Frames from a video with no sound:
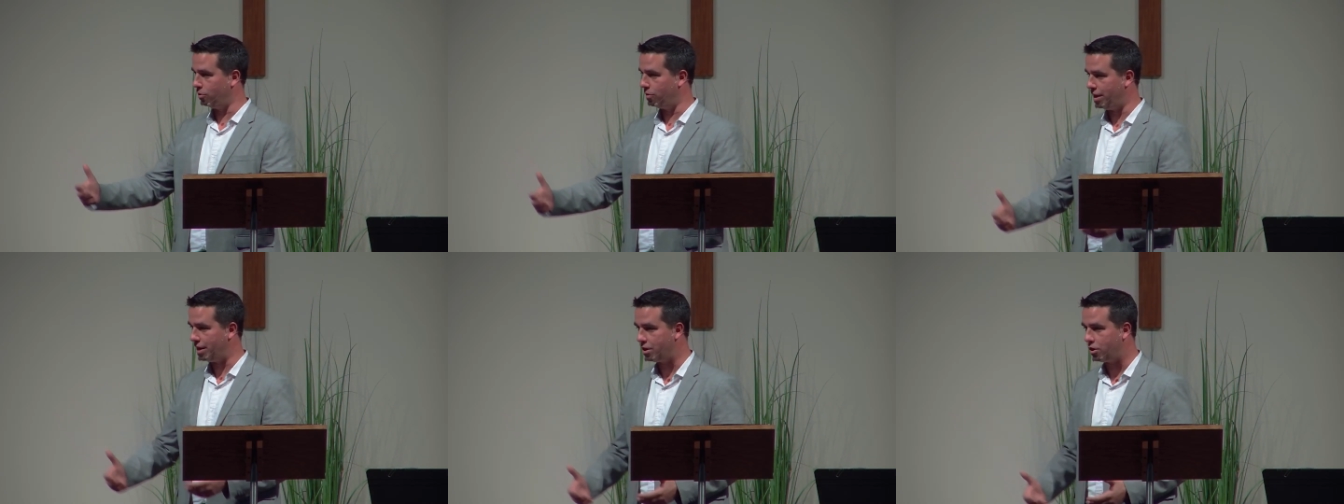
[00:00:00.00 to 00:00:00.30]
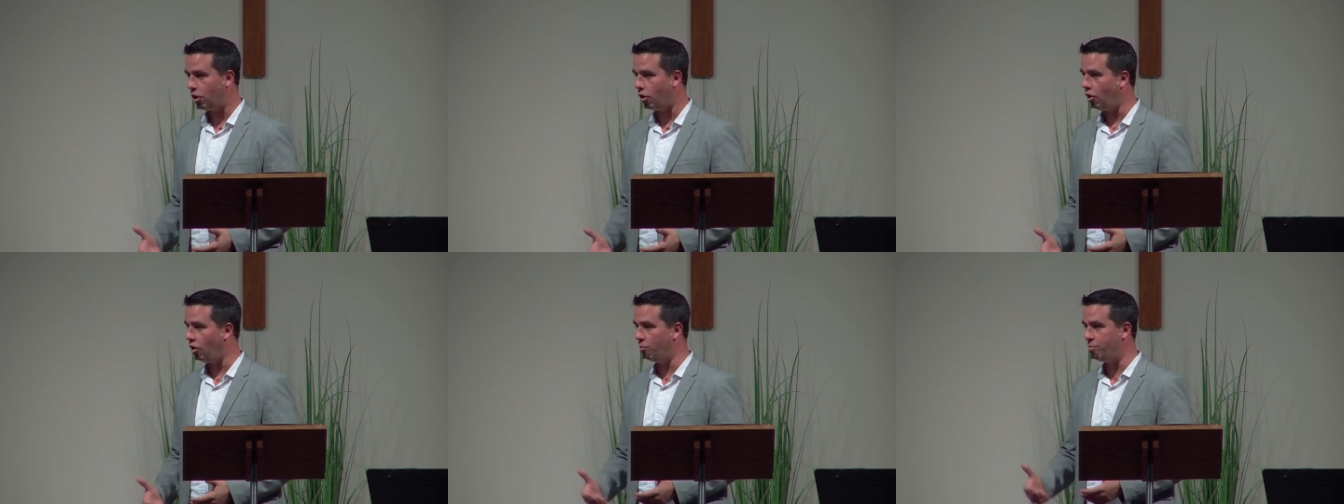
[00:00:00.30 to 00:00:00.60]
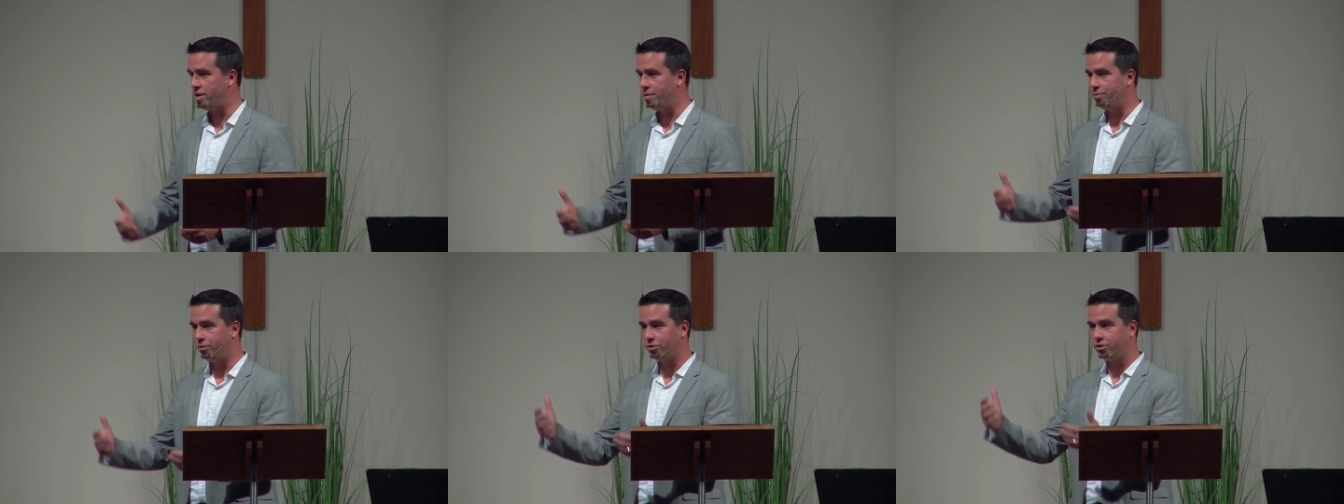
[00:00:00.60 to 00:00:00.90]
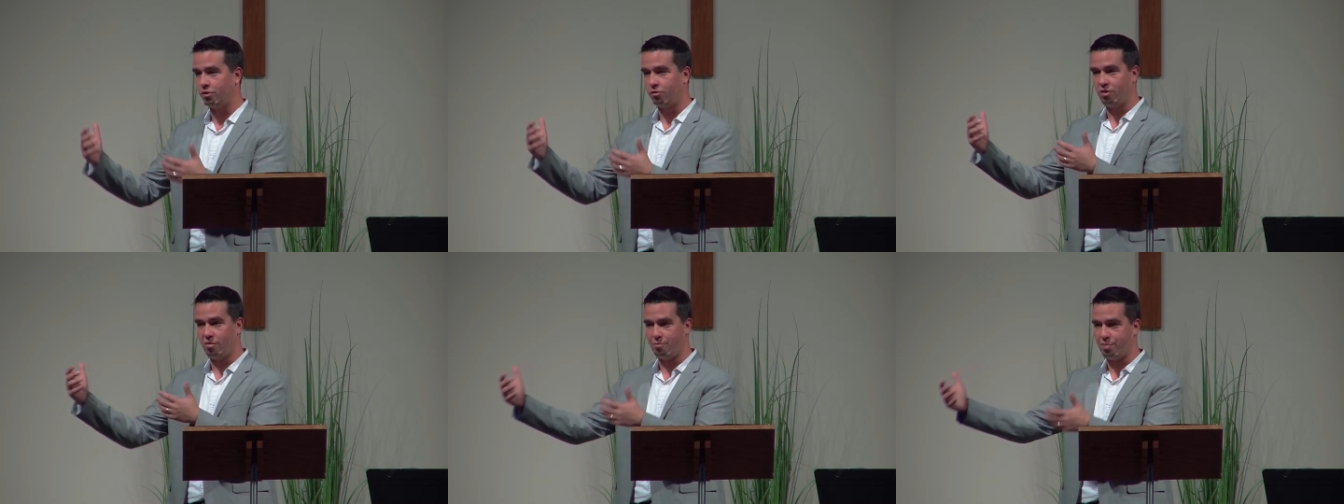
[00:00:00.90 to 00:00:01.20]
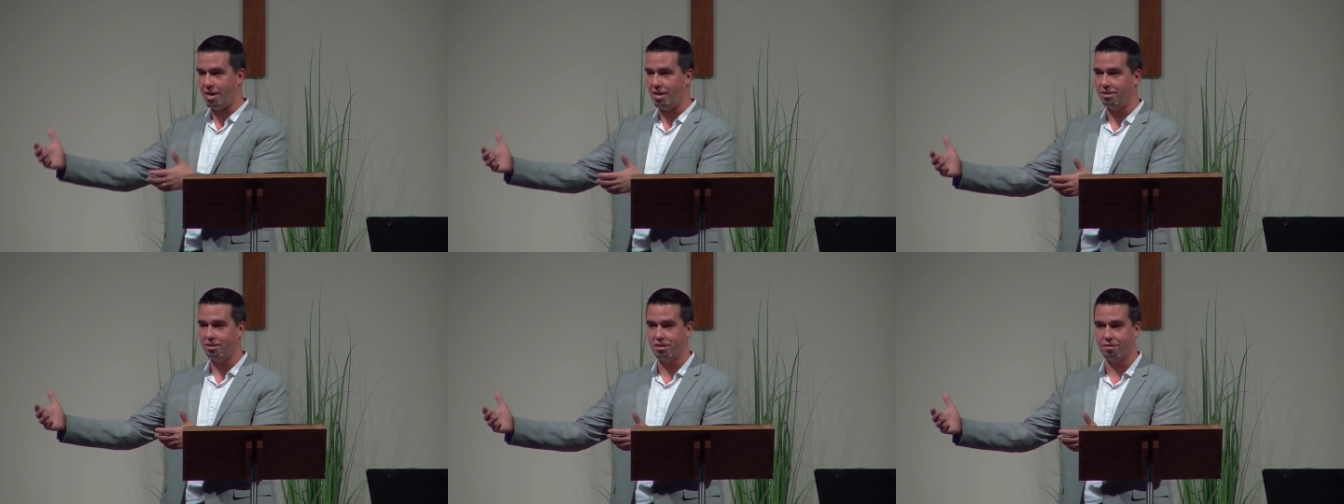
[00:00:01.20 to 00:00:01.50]
They called people to
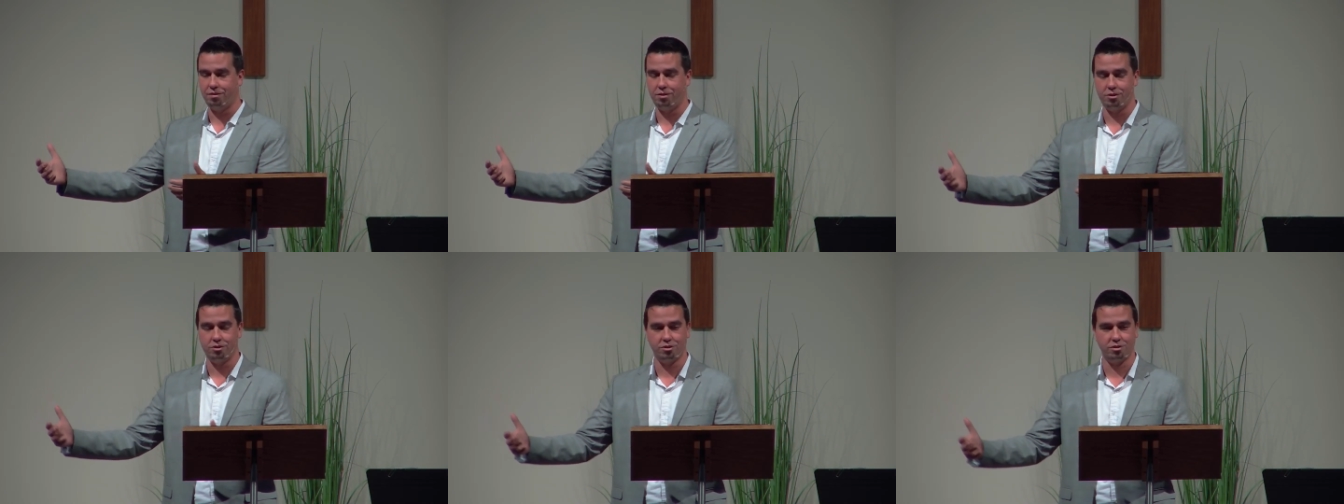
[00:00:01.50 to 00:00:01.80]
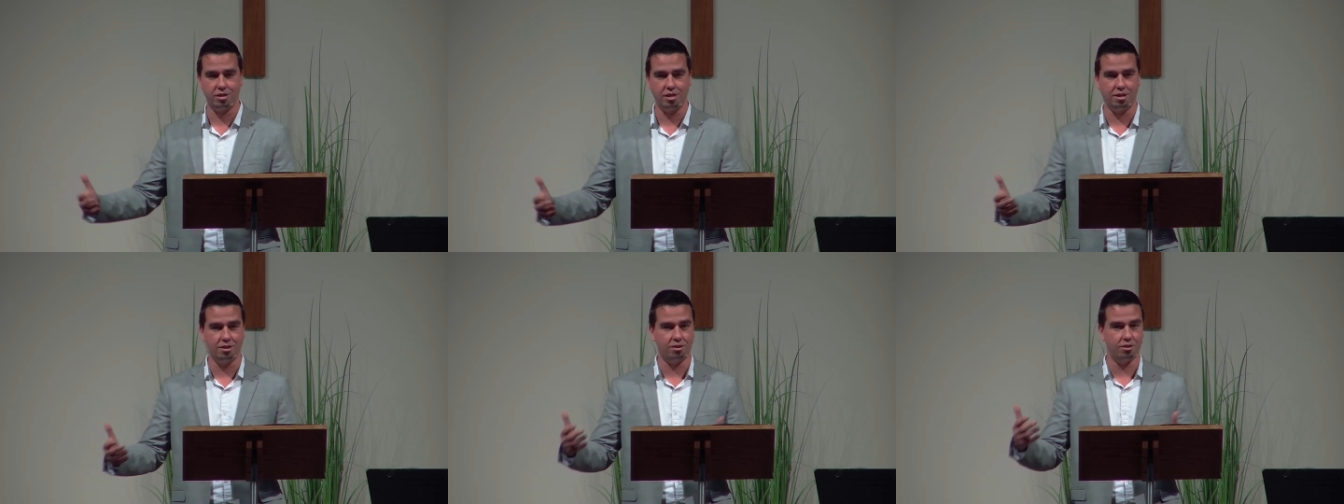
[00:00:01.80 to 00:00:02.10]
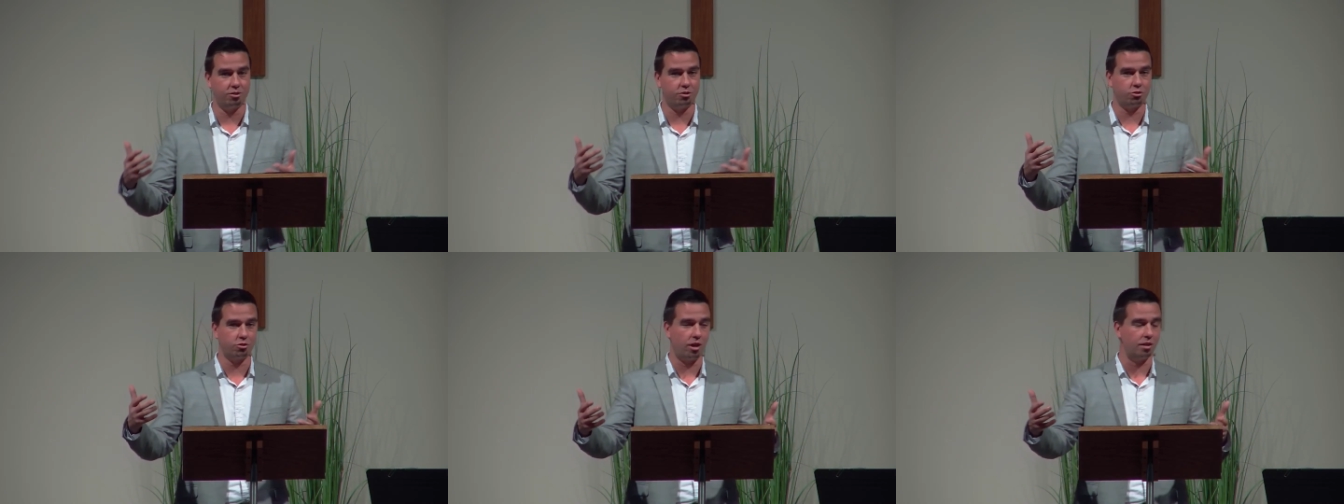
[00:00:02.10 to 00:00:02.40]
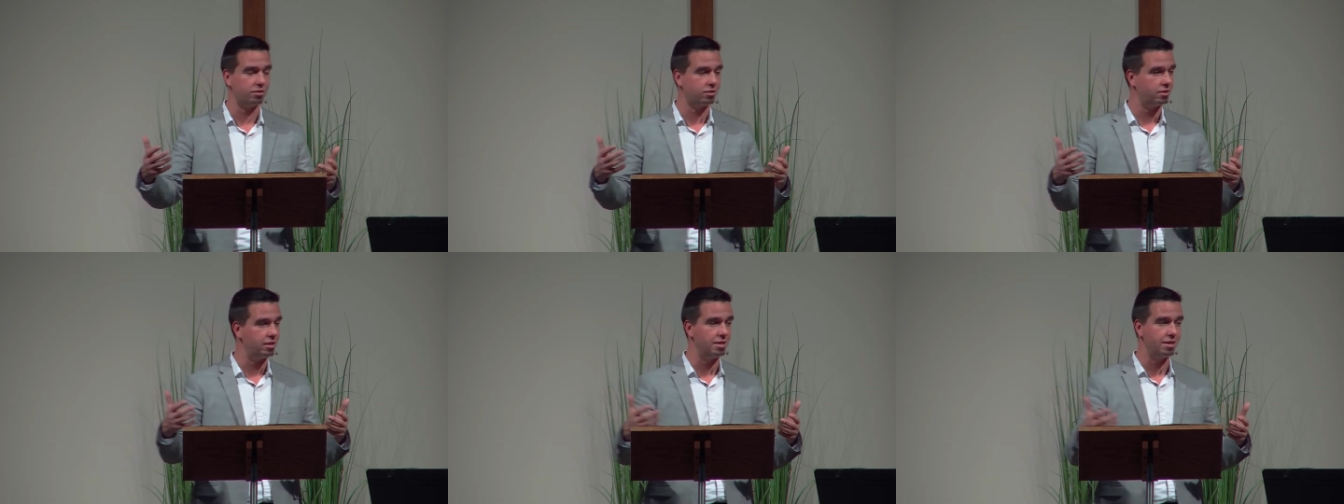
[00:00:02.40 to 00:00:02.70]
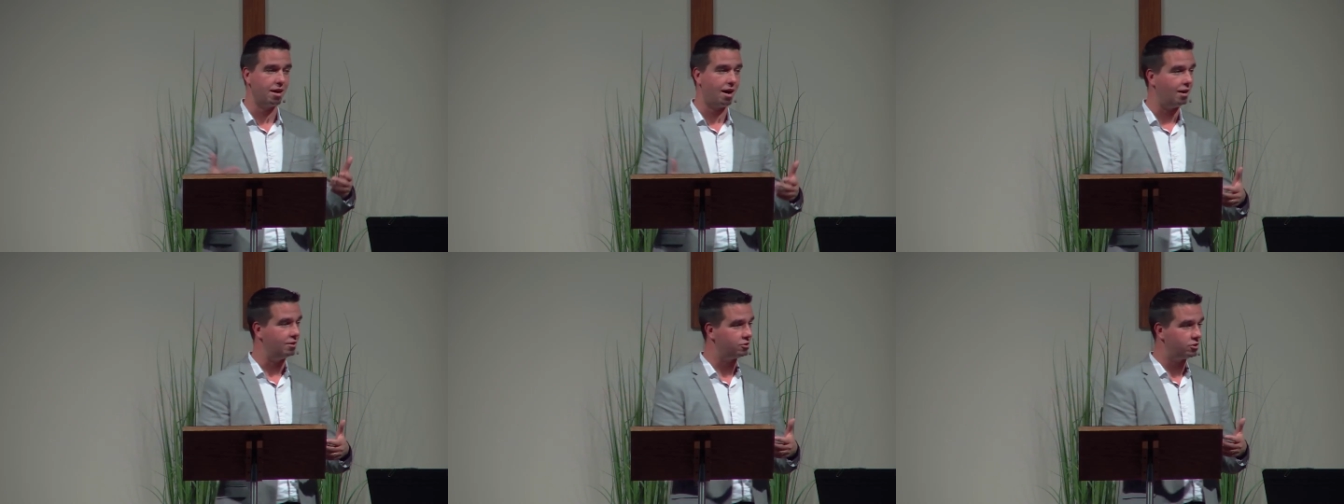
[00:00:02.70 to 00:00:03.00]
repent of their sin and to trust in
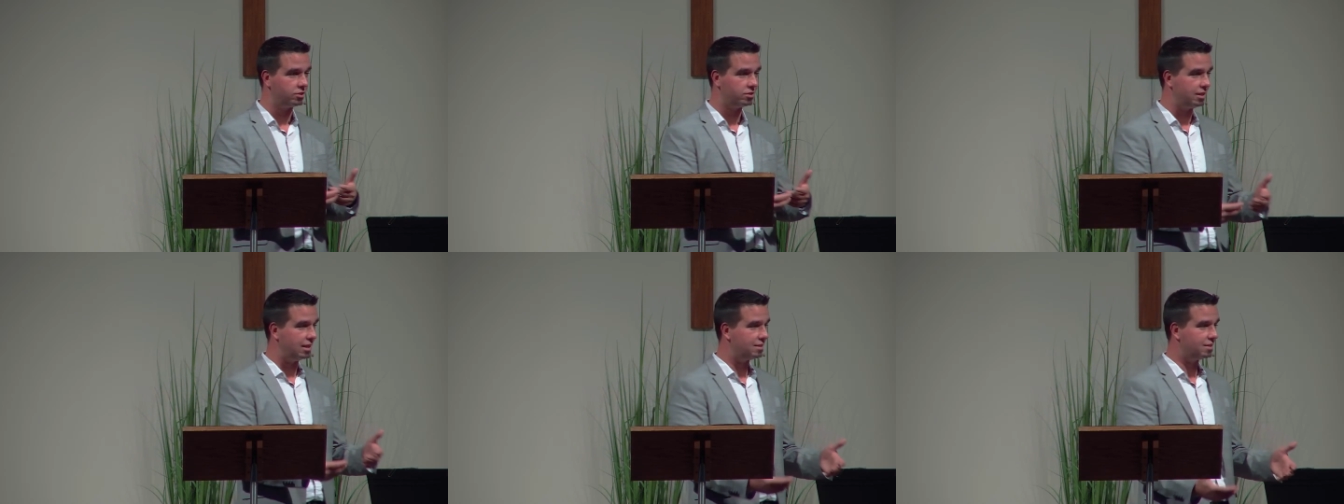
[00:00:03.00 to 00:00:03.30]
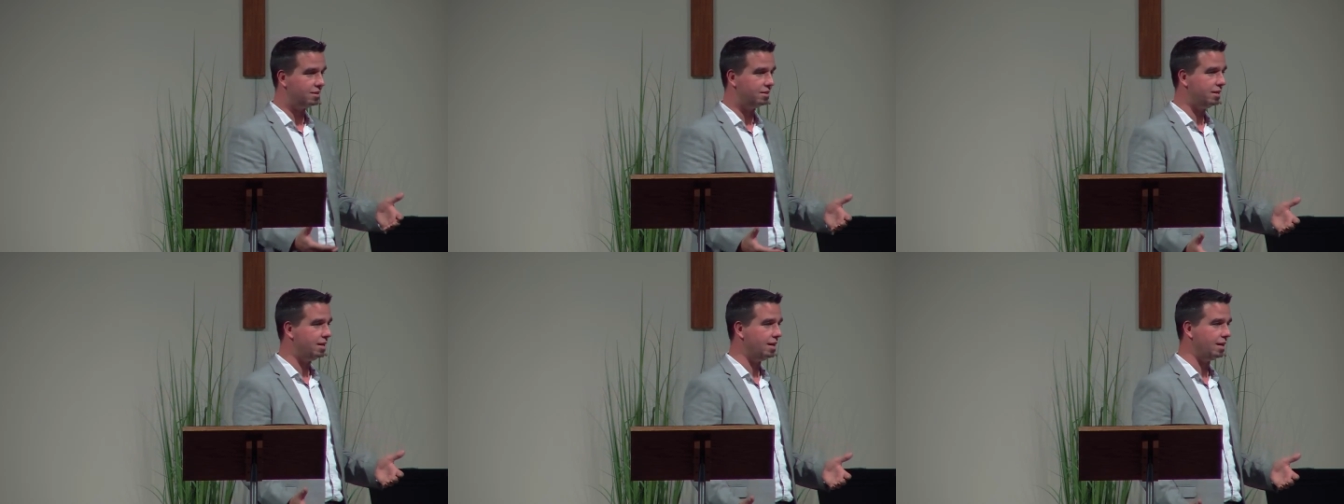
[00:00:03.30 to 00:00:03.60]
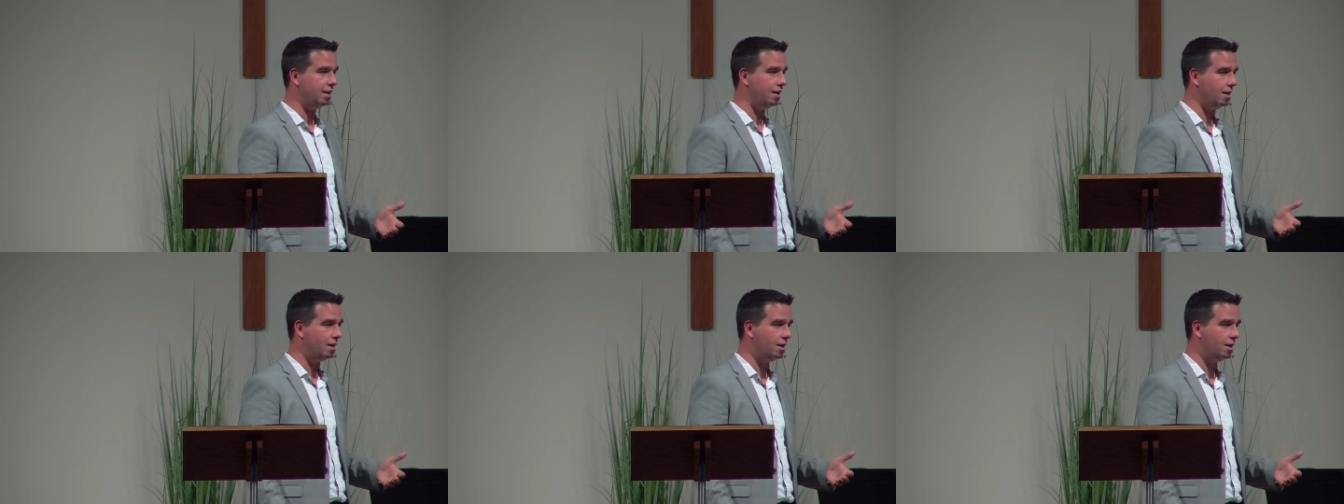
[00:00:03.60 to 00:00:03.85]
God, just like today.